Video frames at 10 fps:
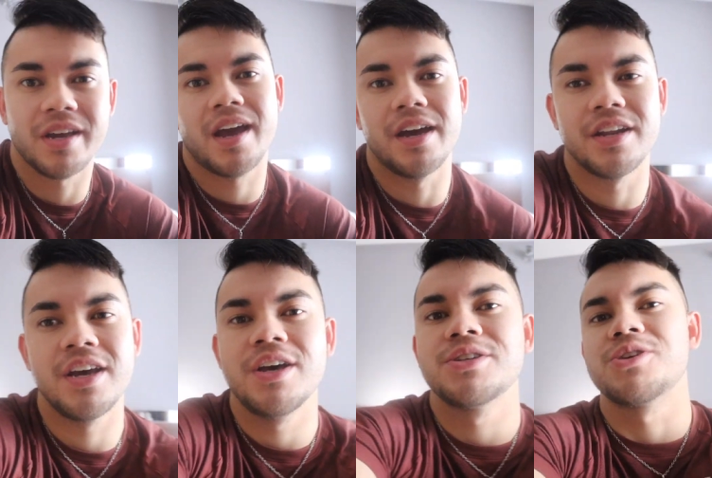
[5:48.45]
ahead.
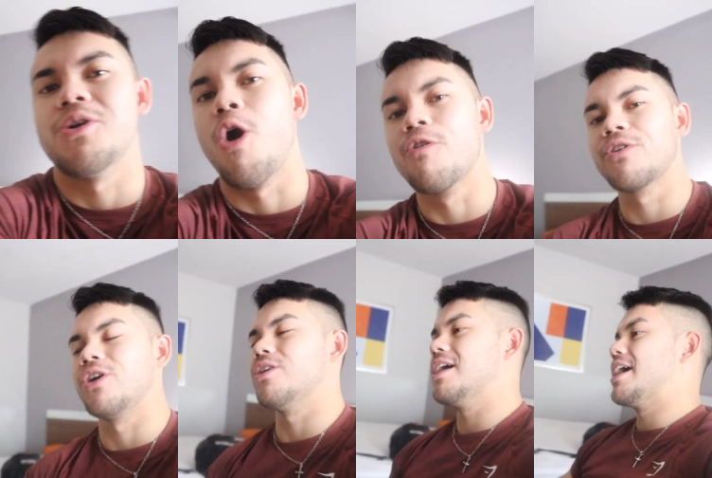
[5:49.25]
So
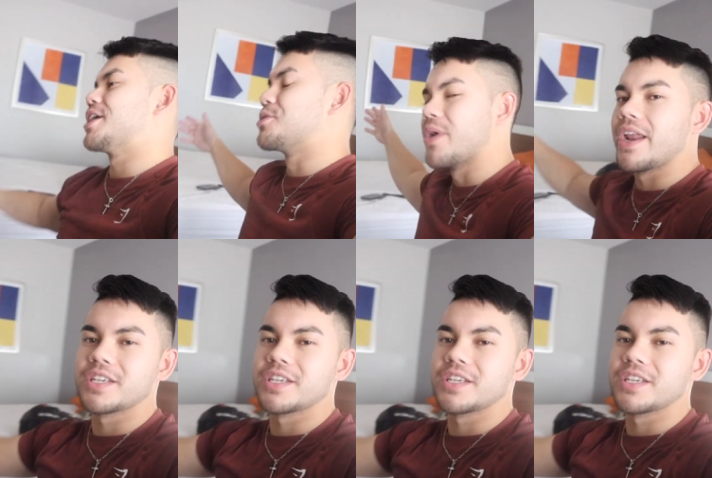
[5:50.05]
overall, great